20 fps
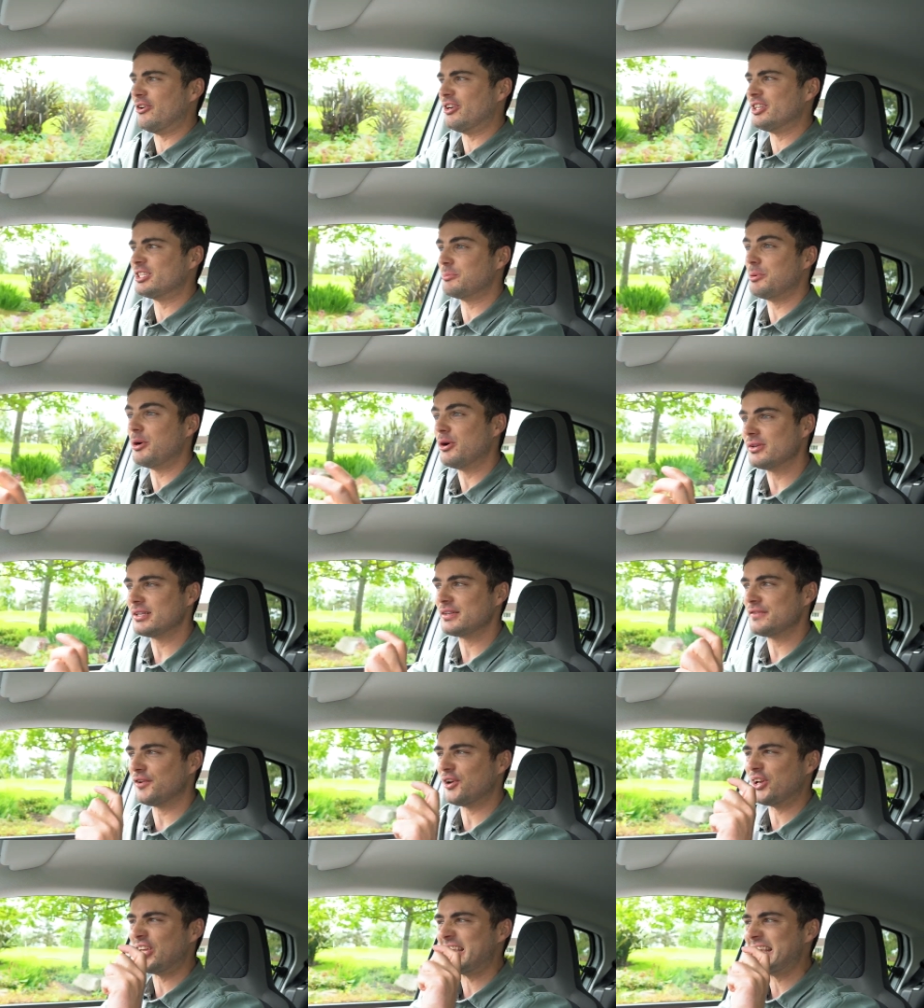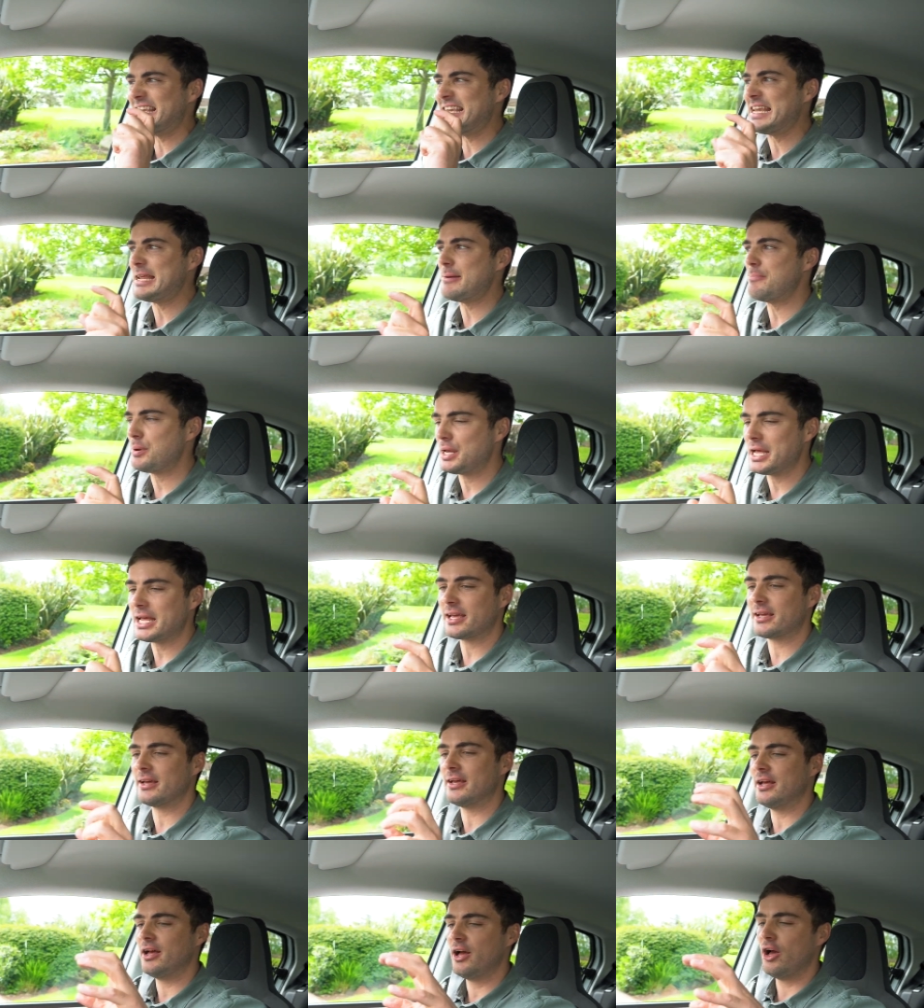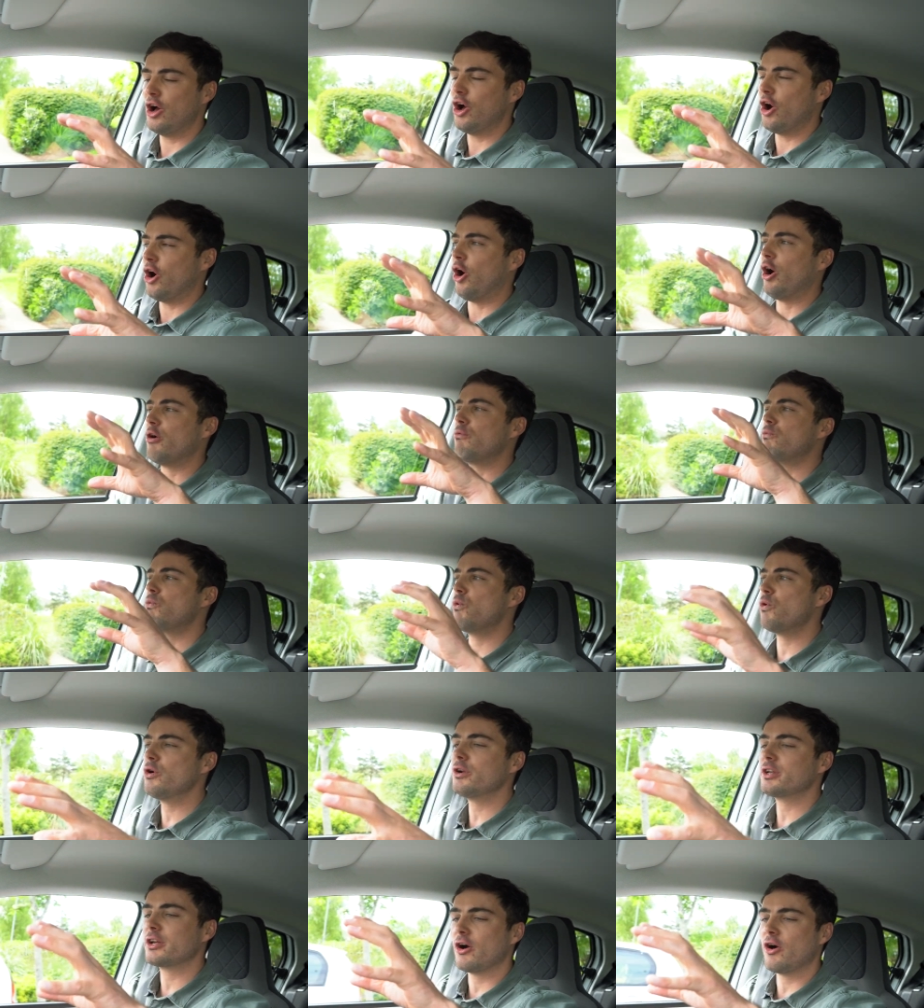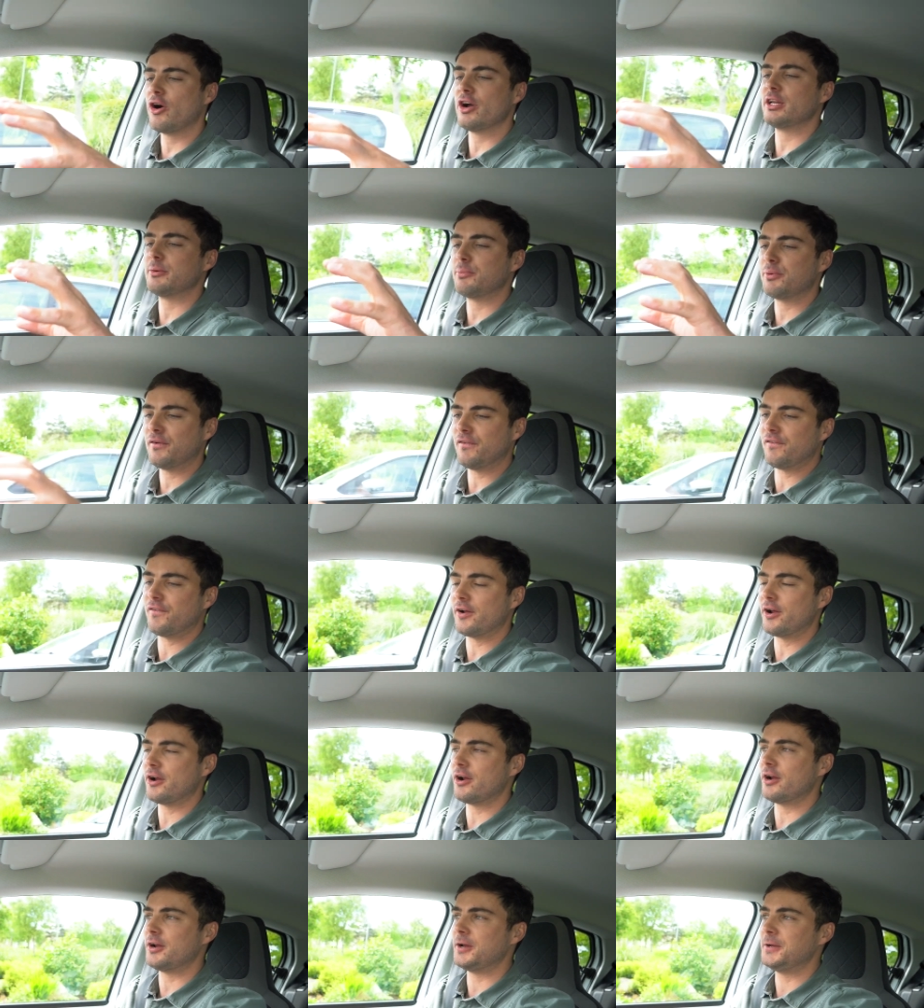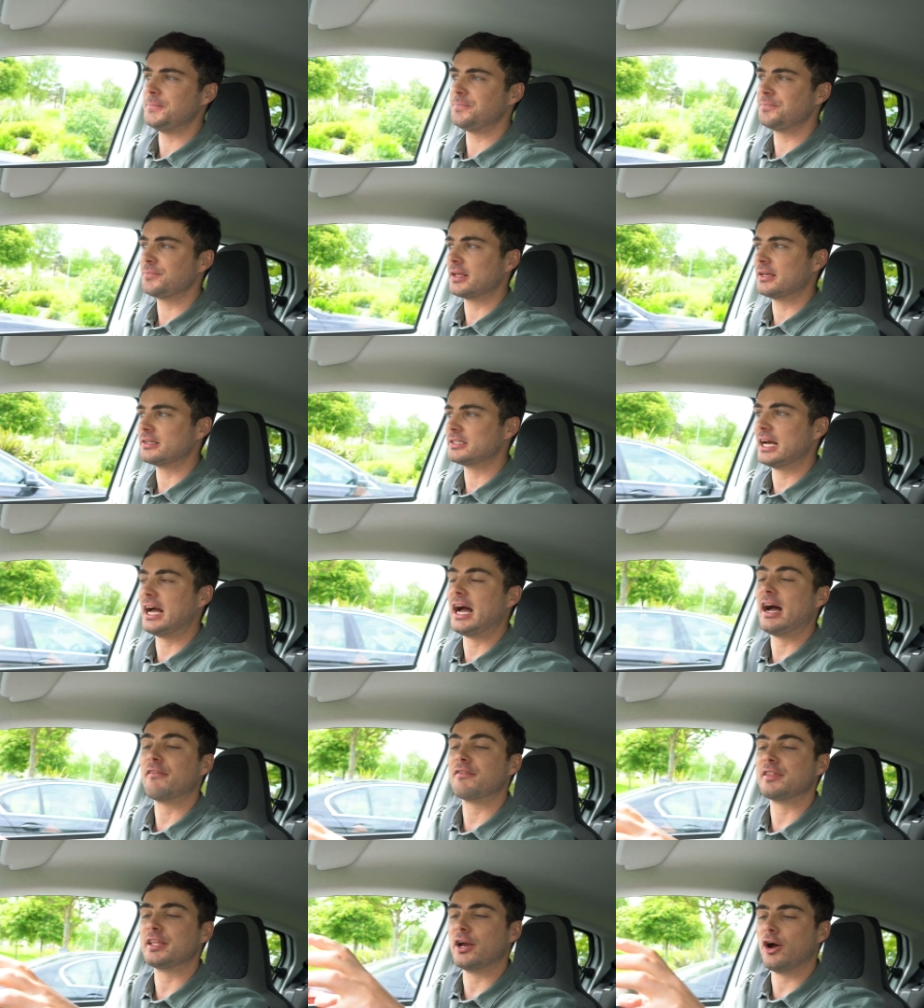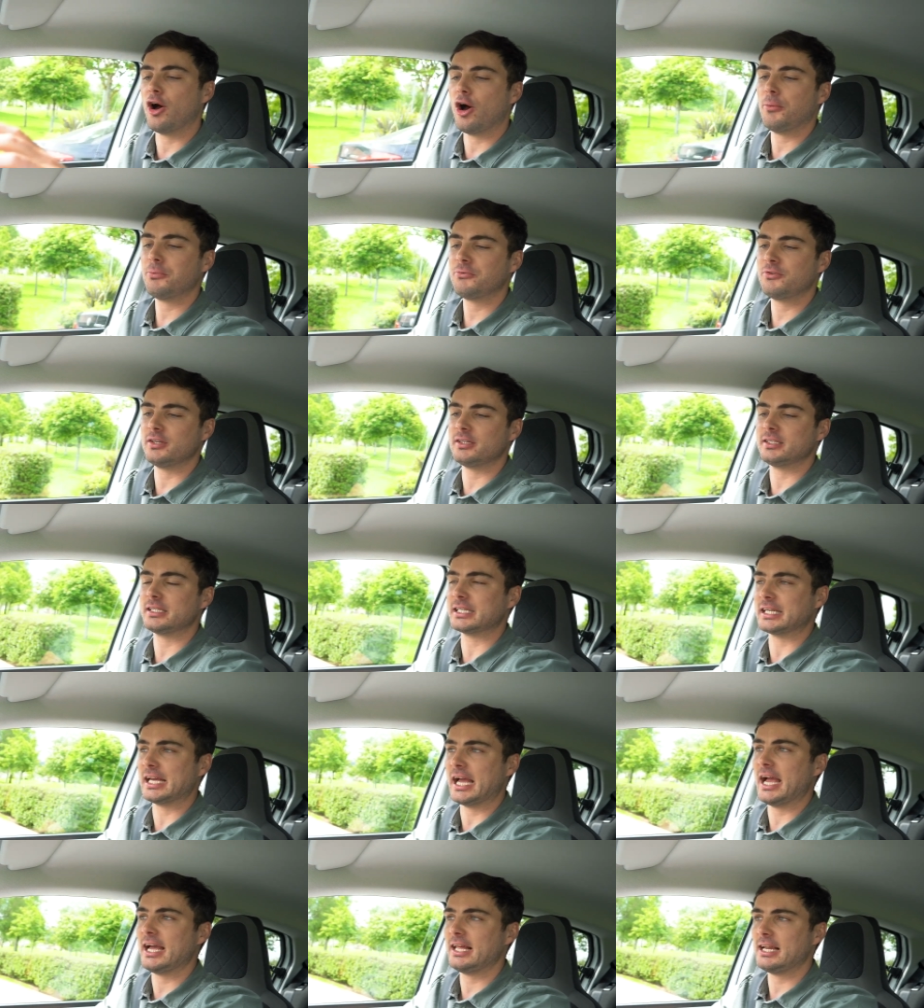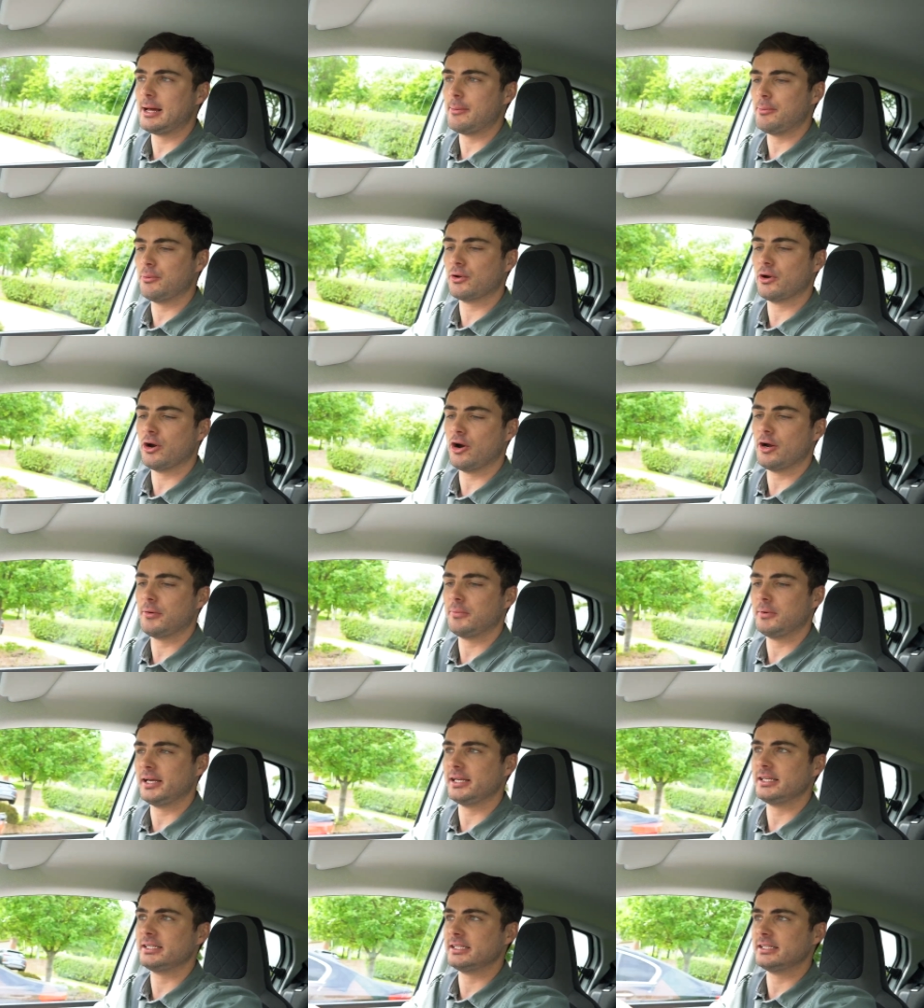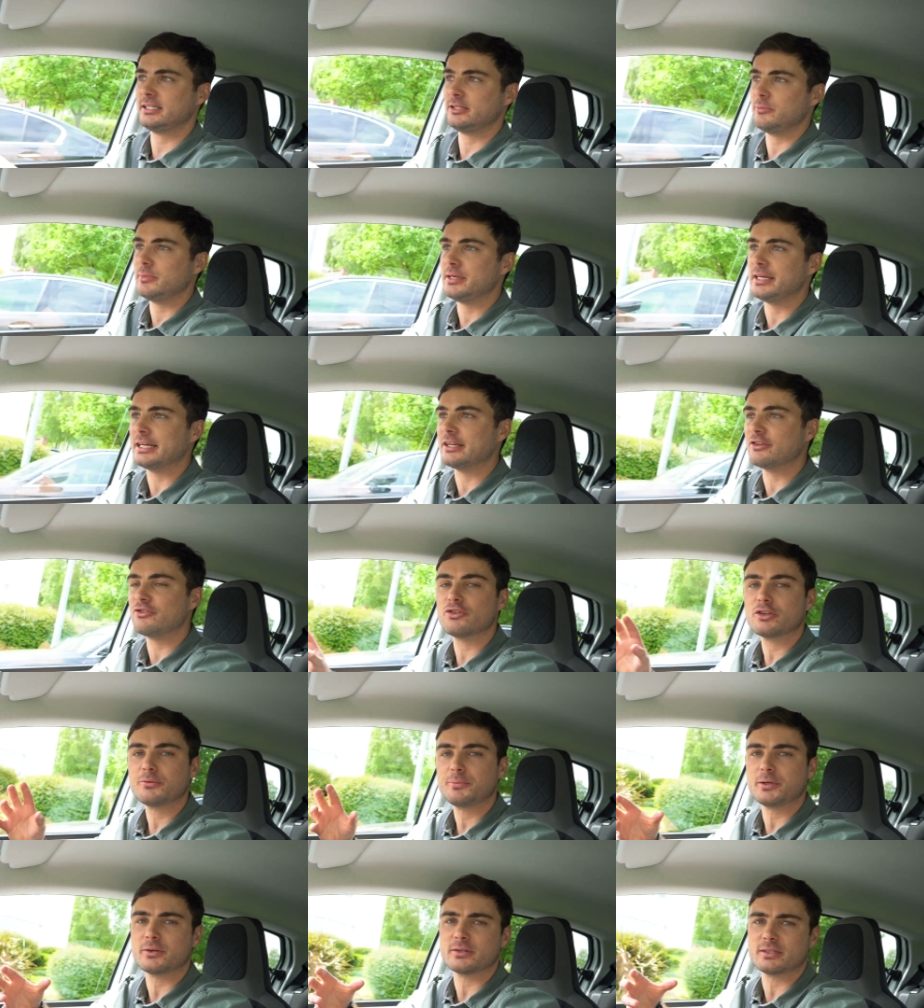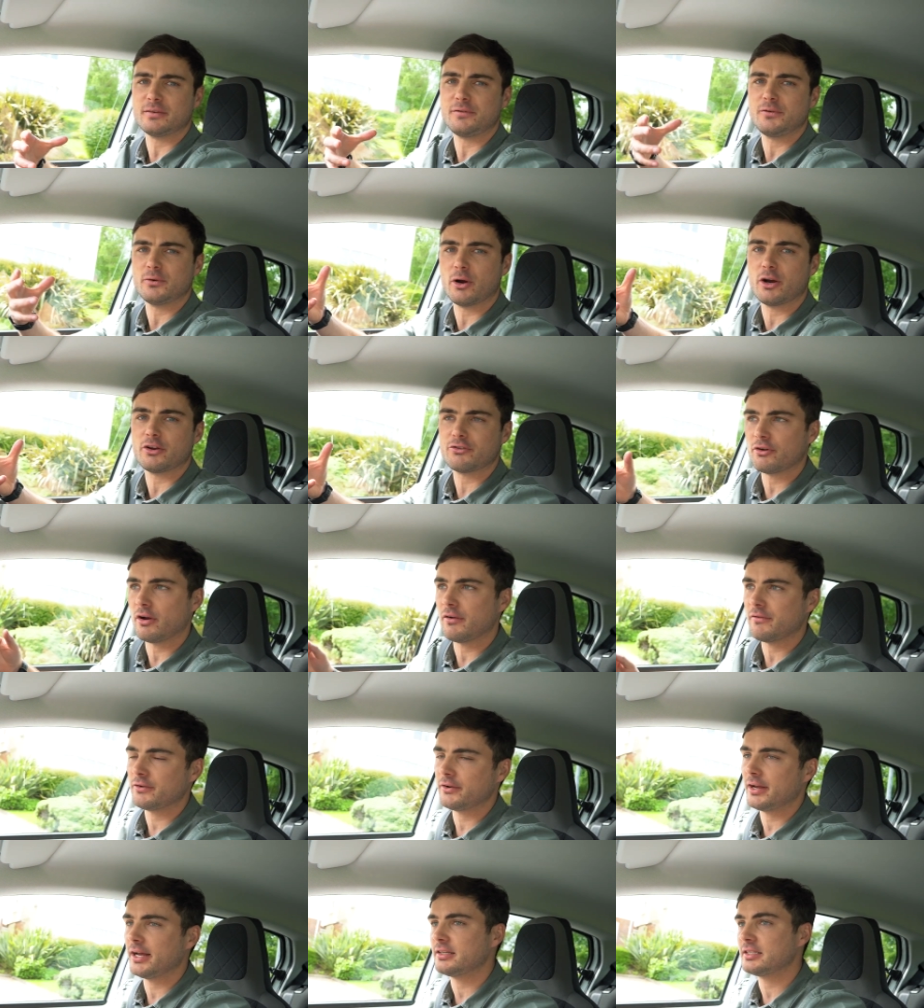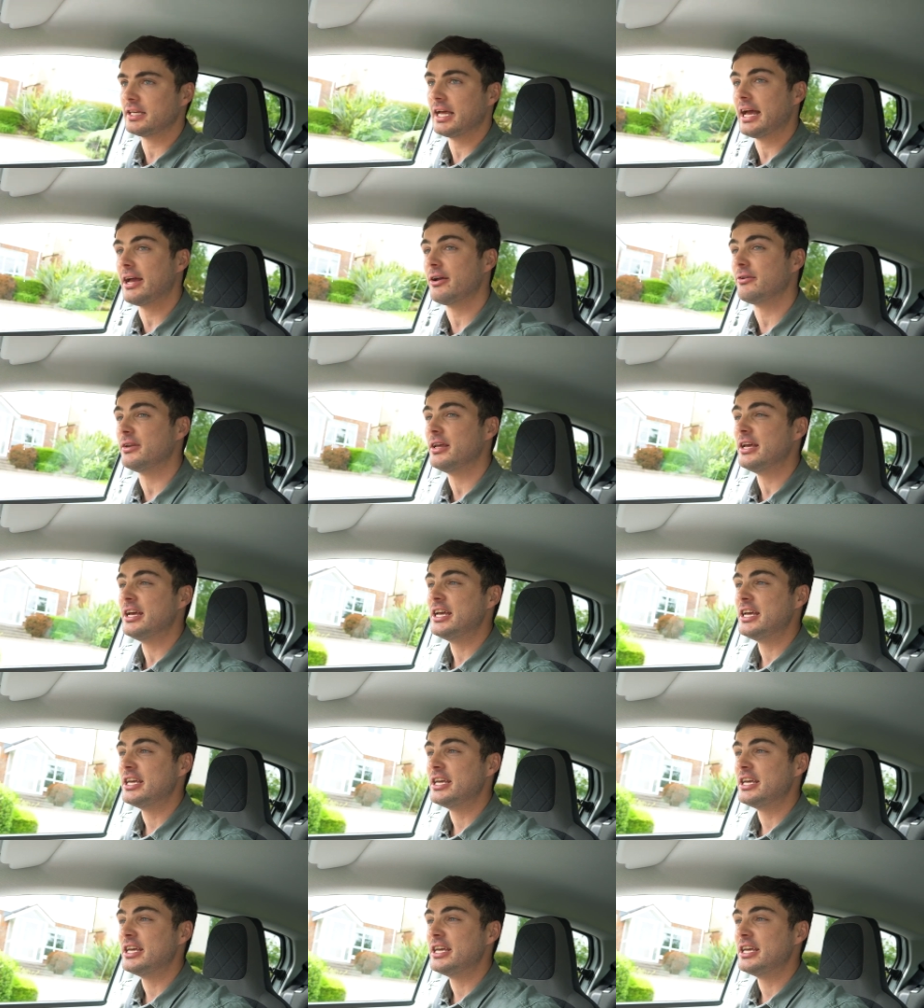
I suppose if I could nitpick, I would kind of prefer to have the option to get an Apple CarPlay system here just because if you are driving around town